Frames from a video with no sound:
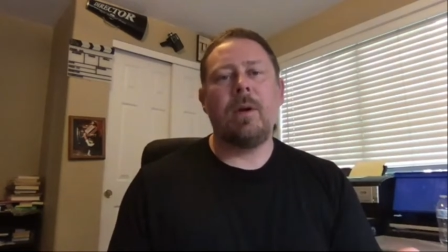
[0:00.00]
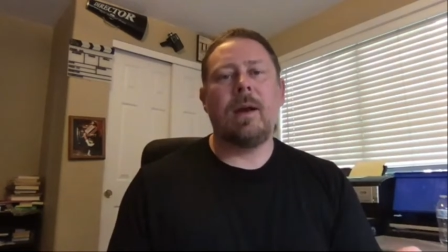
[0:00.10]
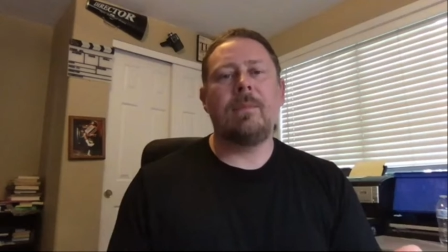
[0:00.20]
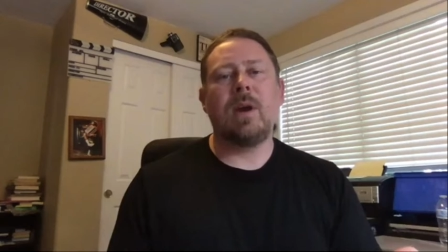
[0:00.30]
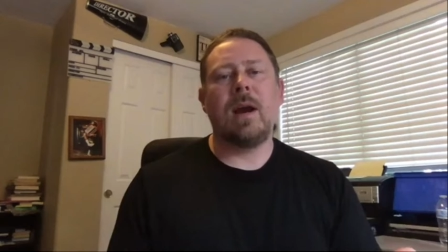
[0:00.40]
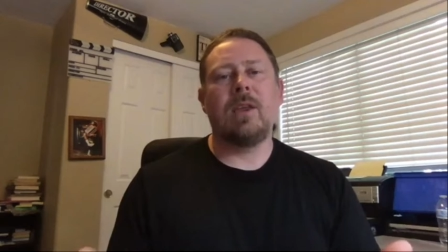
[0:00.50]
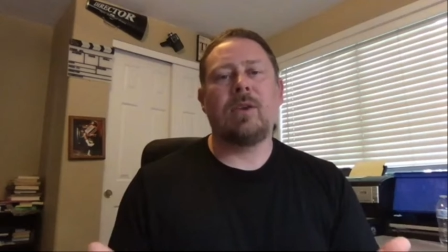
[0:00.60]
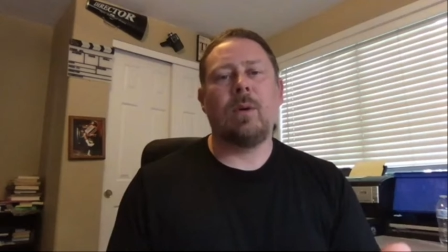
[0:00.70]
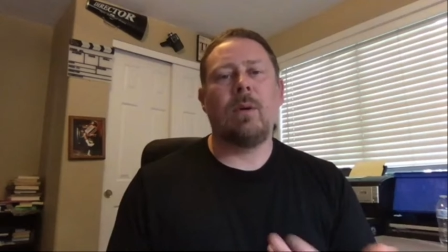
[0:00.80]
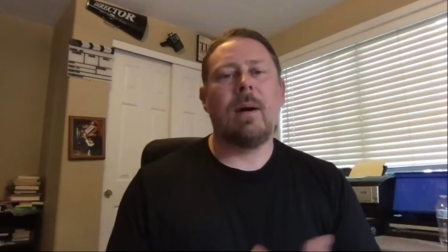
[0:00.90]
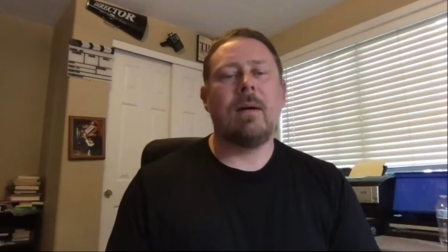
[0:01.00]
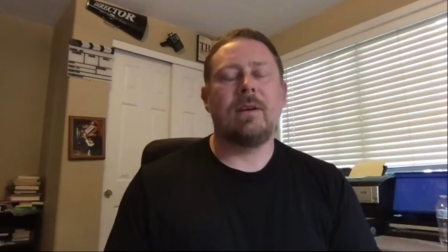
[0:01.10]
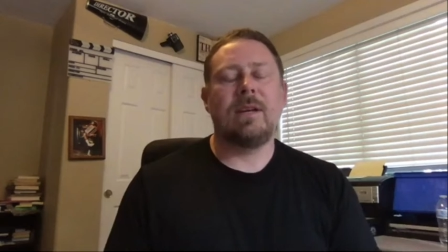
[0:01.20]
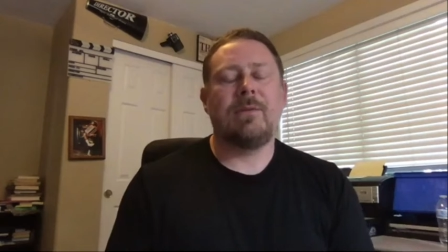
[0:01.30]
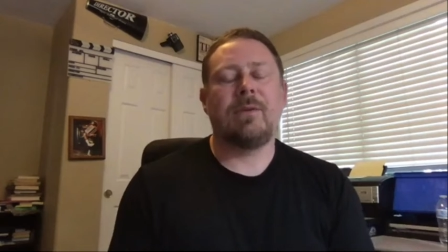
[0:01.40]
trying to throw out
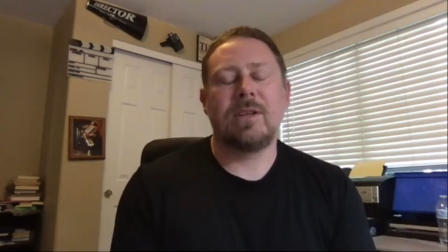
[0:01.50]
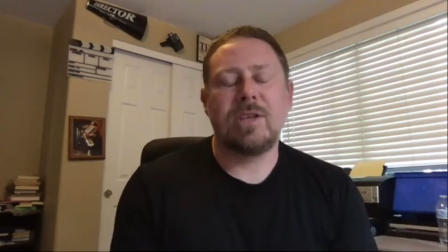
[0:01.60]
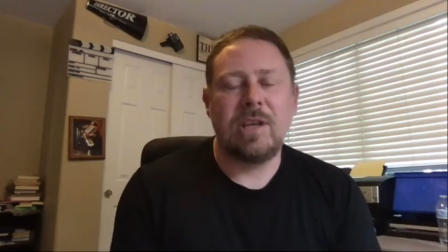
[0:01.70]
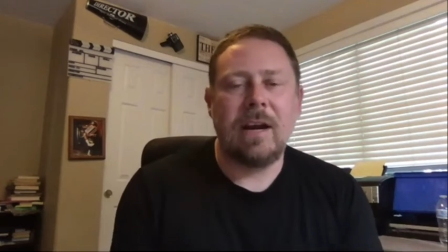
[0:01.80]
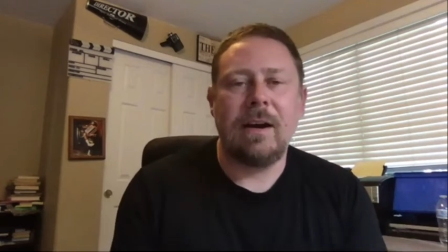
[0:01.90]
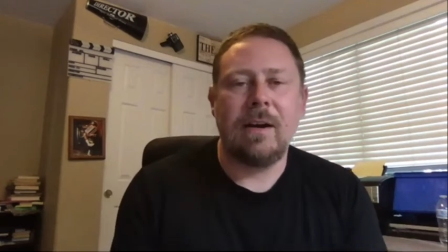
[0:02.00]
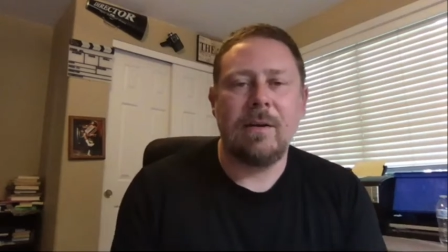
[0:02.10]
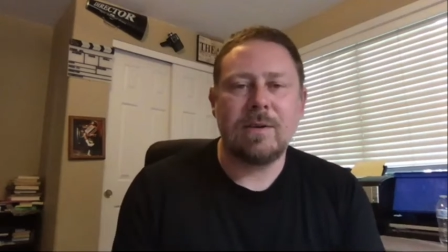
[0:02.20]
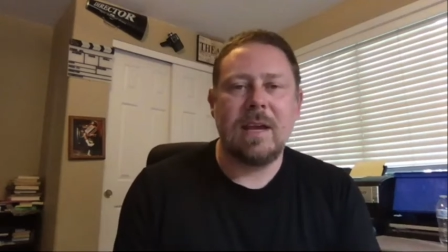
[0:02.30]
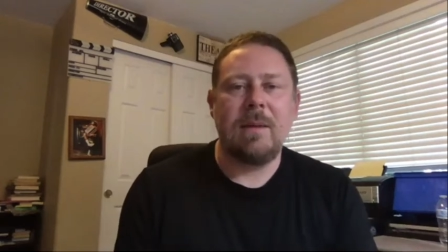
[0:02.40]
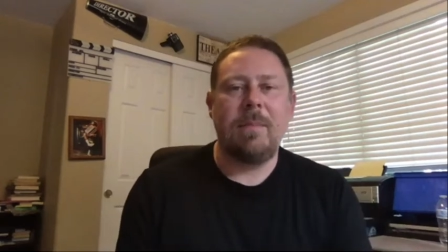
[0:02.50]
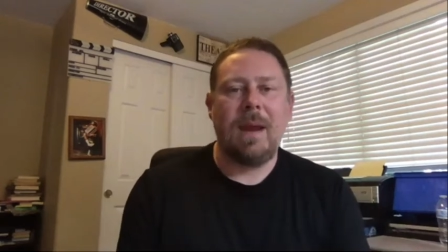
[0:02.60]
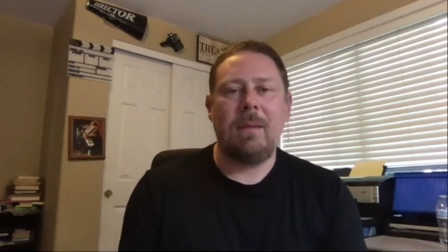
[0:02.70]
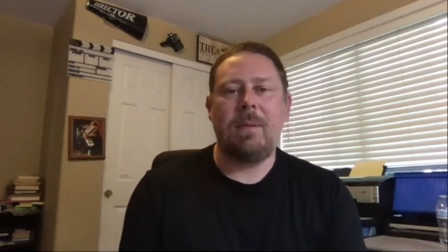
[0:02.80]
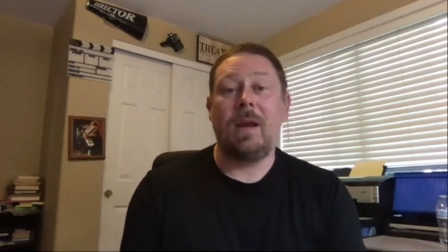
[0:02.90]
different scenarios that
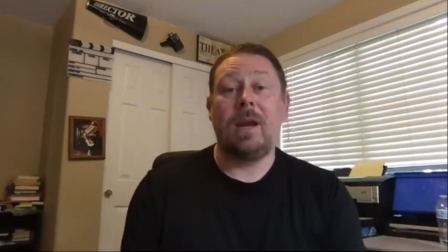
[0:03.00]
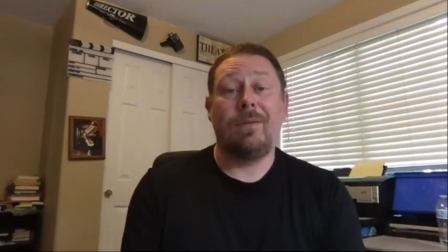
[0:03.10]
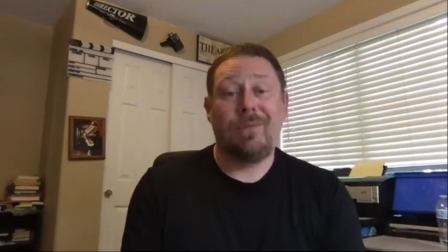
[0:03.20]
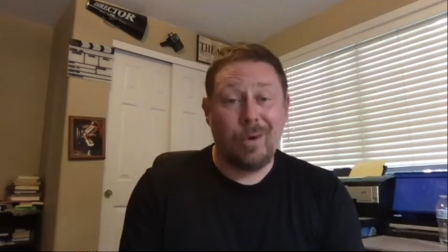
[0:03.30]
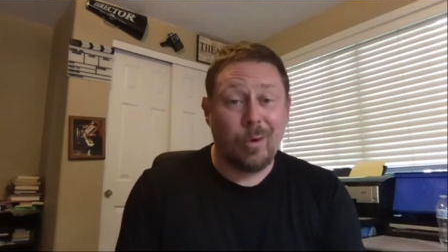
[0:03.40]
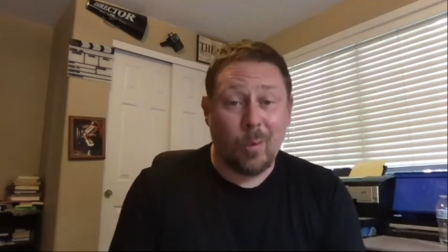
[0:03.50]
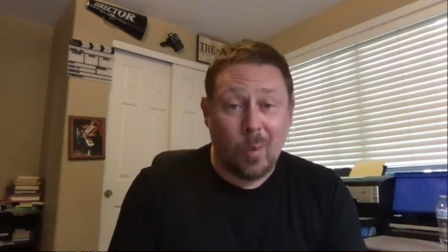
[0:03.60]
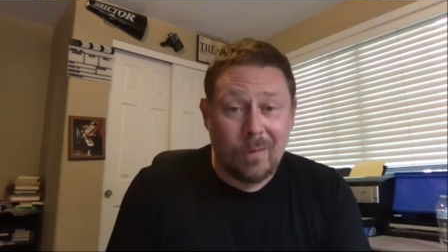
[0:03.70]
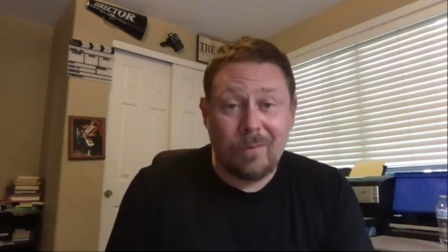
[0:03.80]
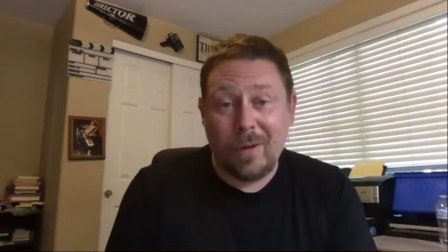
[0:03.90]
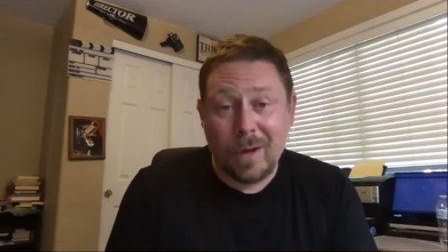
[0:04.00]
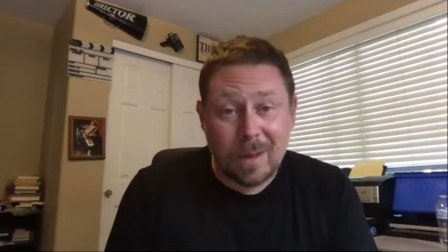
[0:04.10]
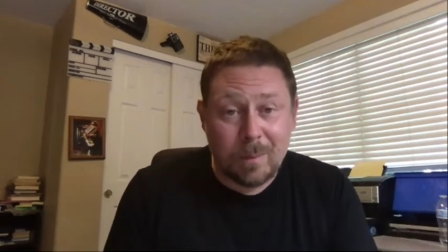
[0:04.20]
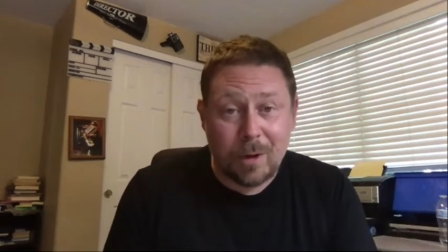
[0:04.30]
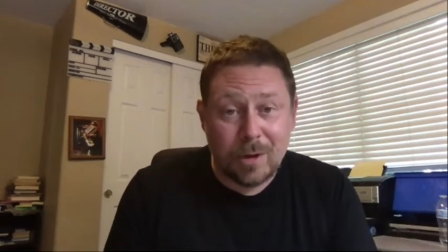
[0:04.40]
maybe if you're the one fucking
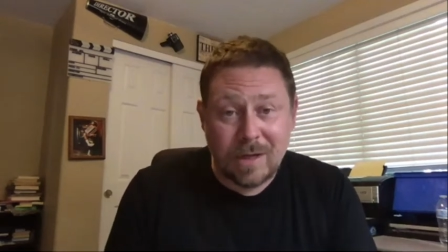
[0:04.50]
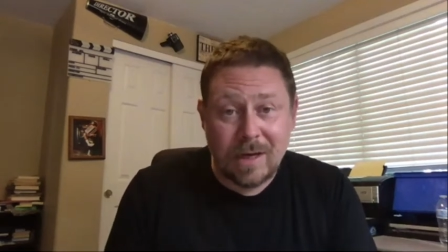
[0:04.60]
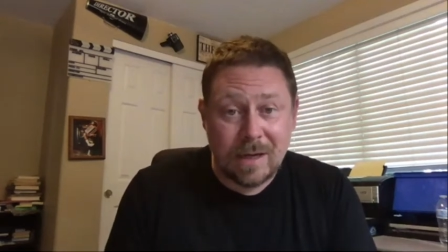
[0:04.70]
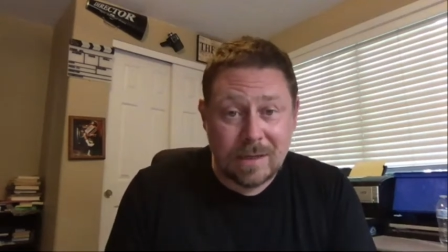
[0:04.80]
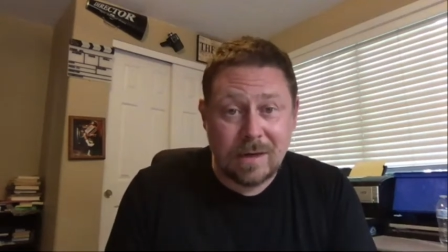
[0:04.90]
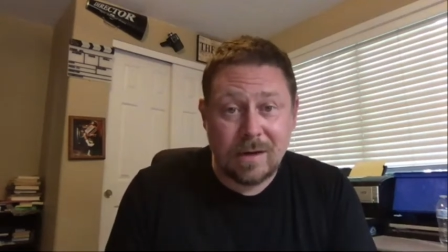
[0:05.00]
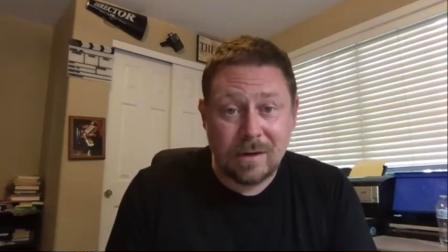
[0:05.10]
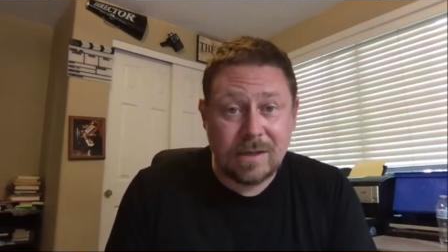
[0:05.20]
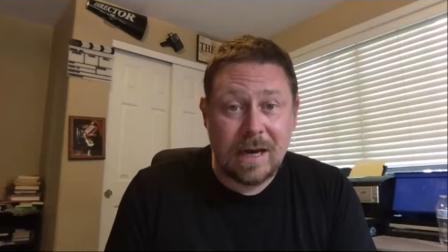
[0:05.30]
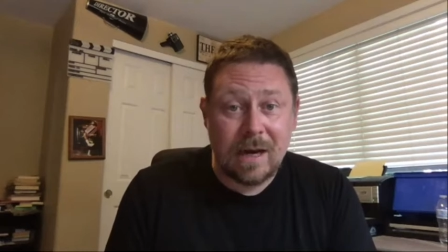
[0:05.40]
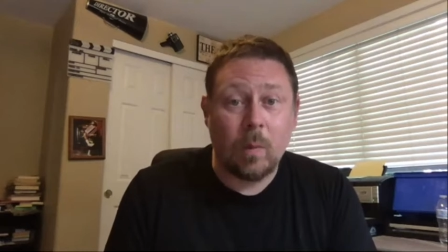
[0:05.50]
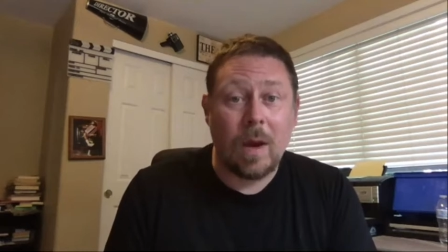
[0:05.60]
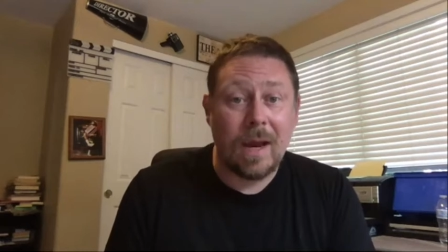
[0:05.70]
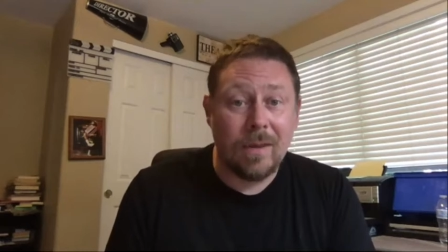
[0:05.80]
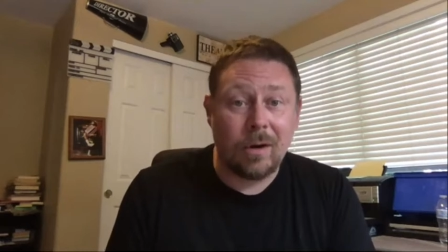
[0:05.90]
person that doesn't understand
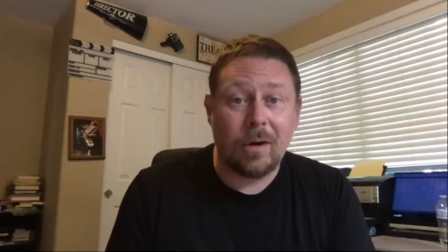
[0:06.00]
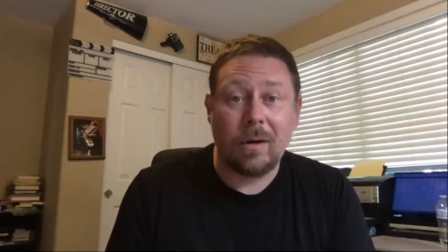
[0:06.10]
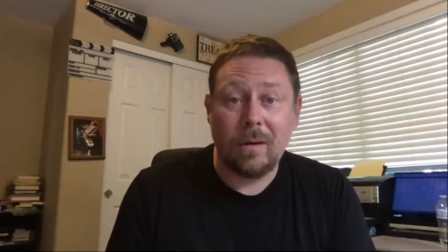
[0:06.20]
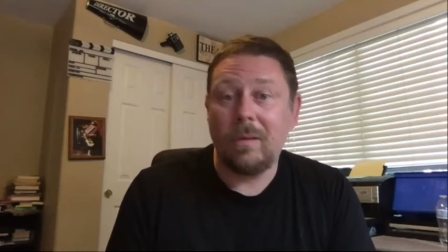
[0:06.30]
why they're